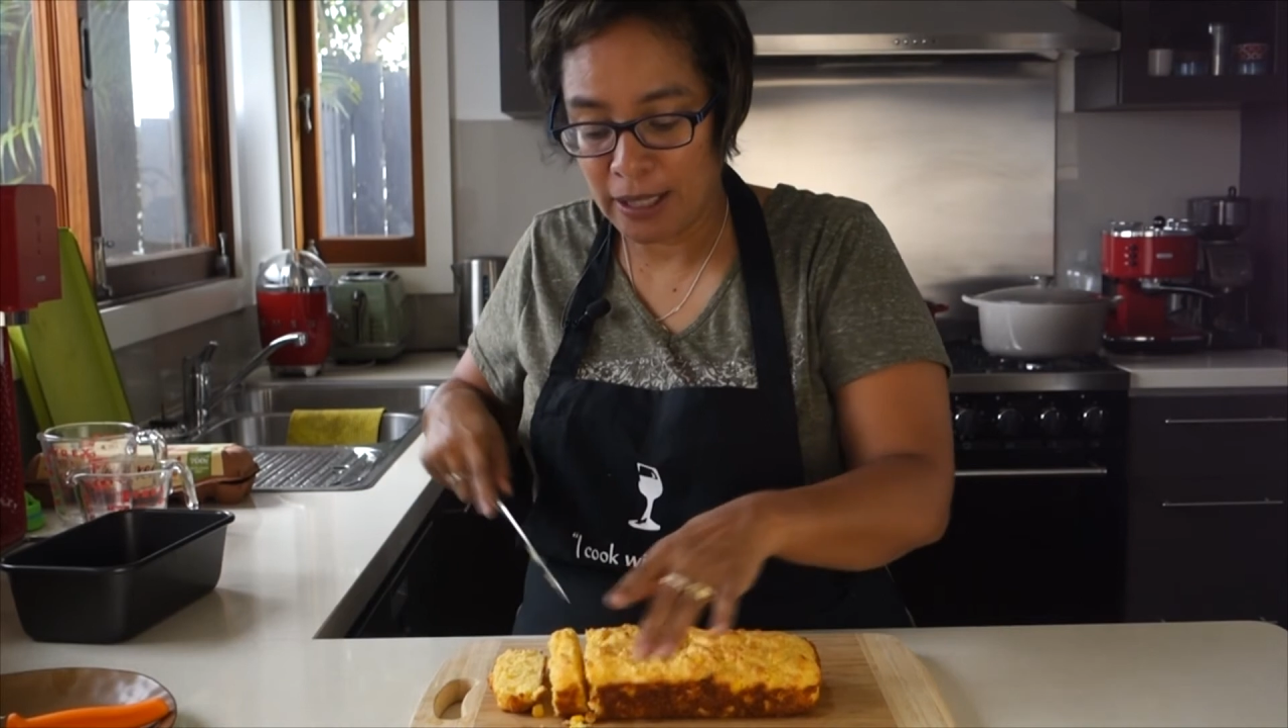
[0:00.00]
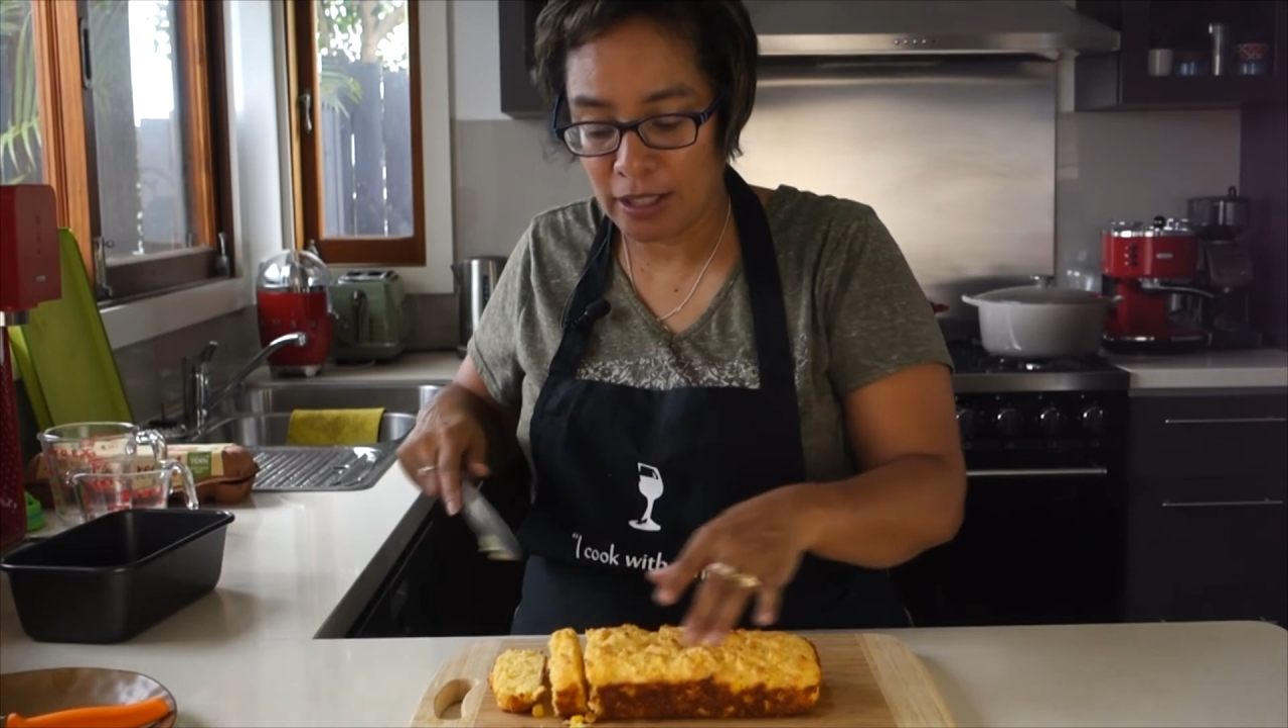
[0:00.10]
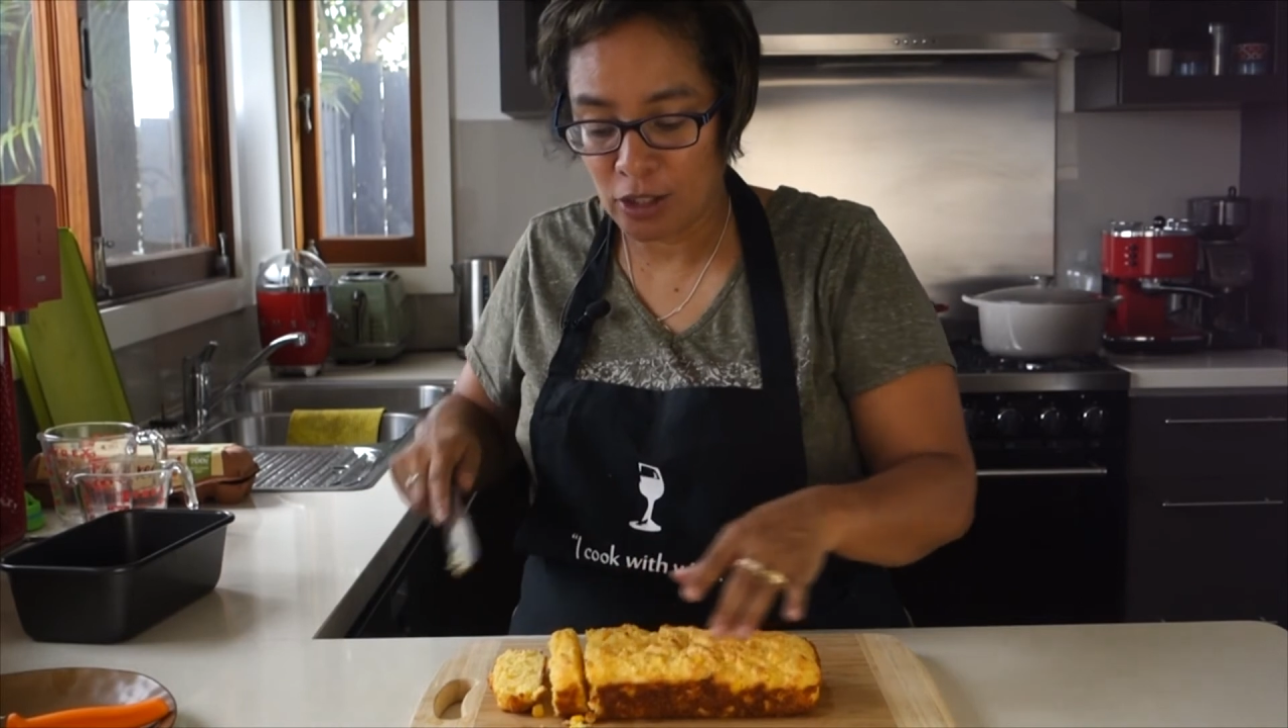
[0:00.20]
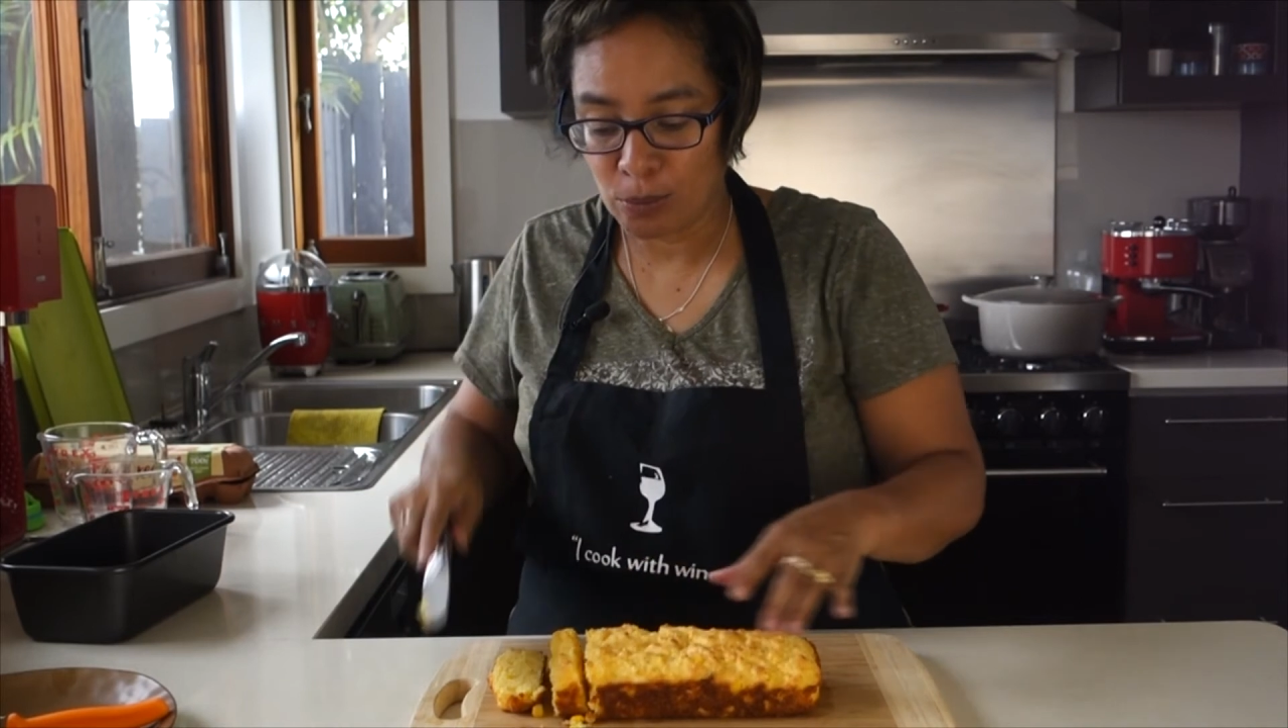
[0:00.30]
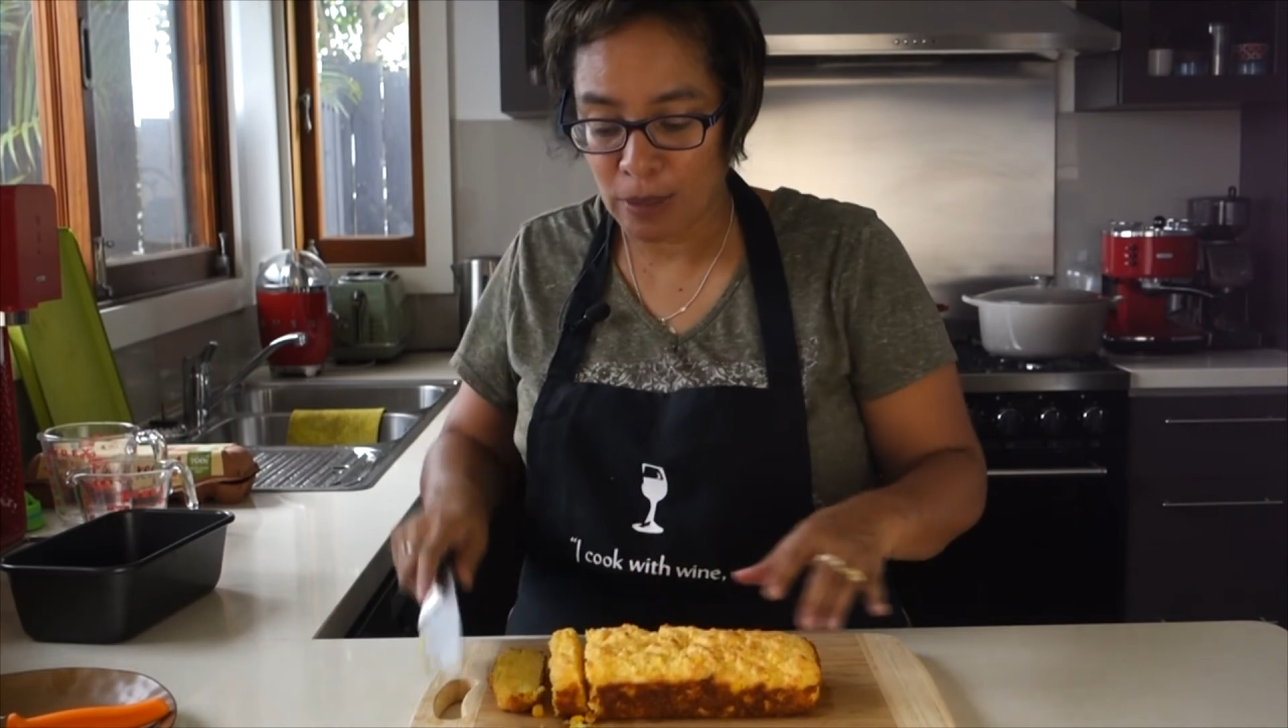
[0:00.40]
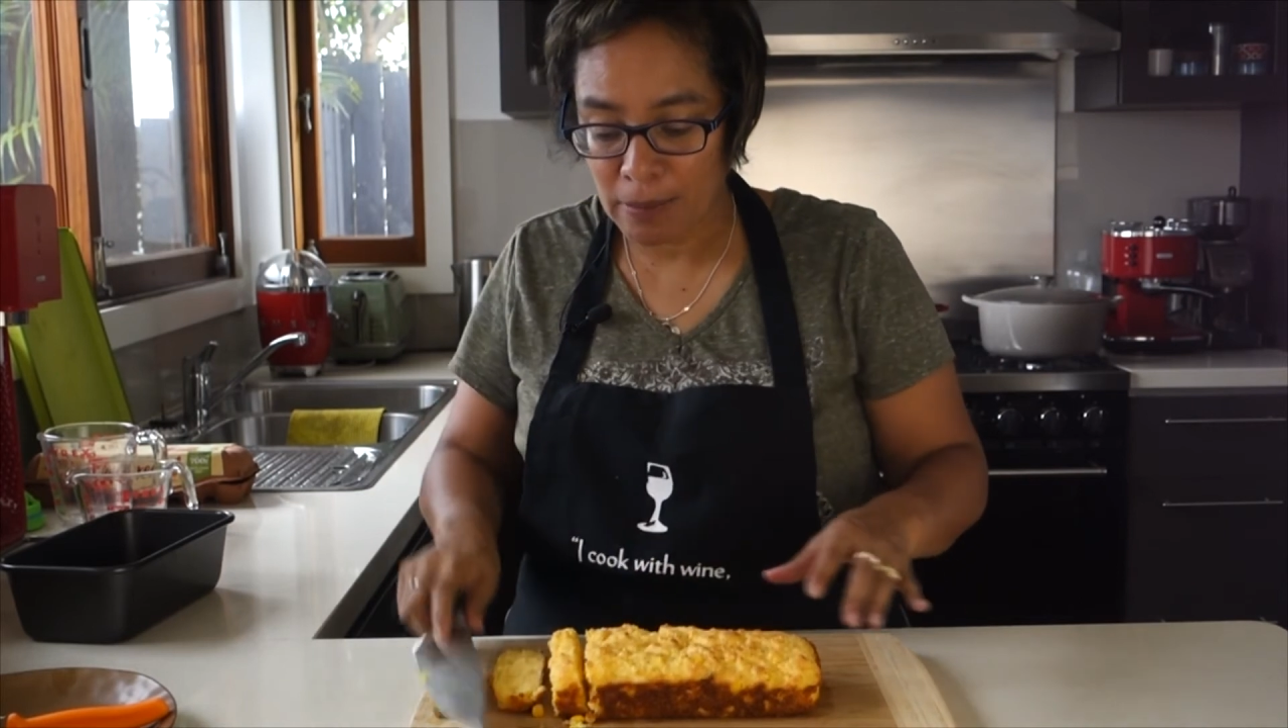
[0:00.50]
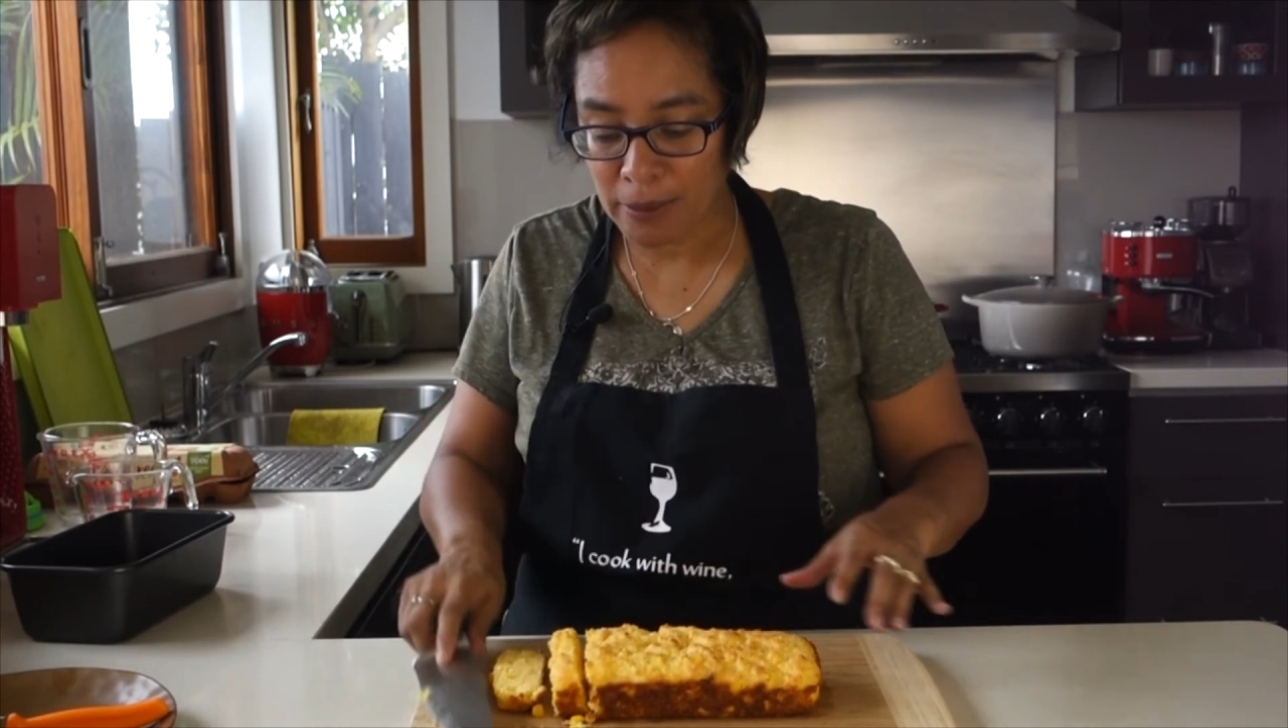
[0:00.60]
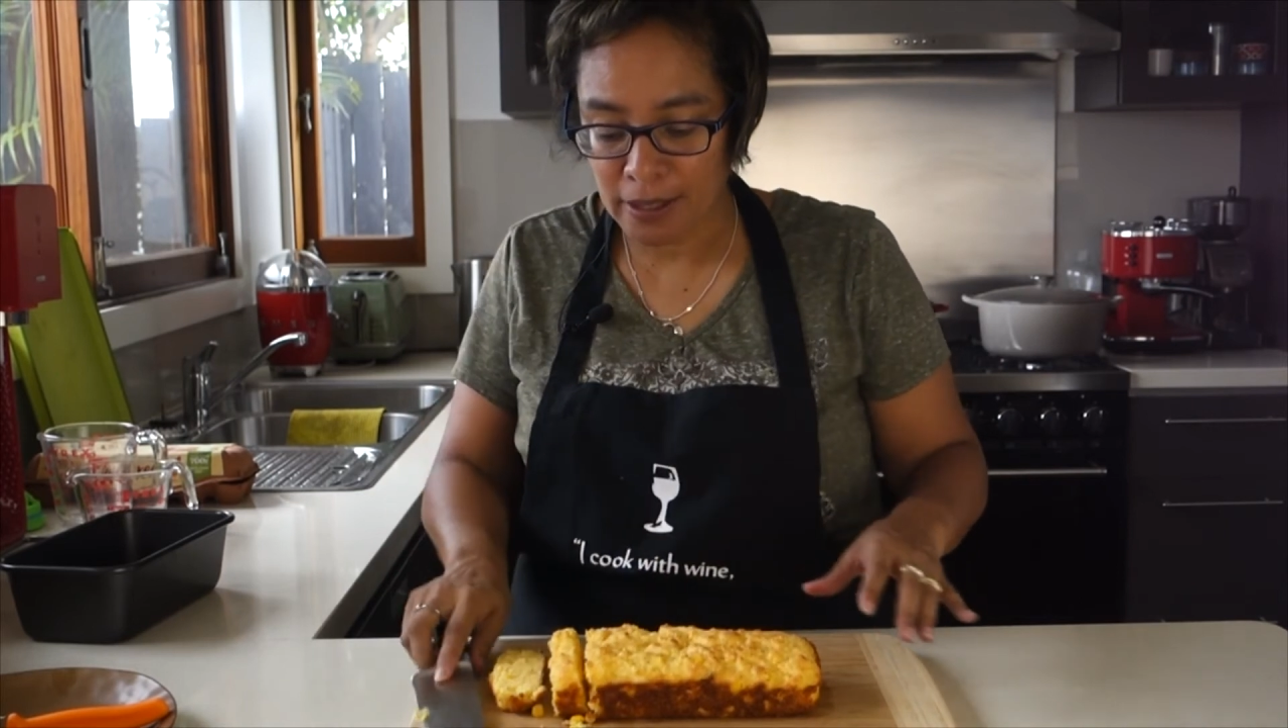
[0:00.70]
peppers,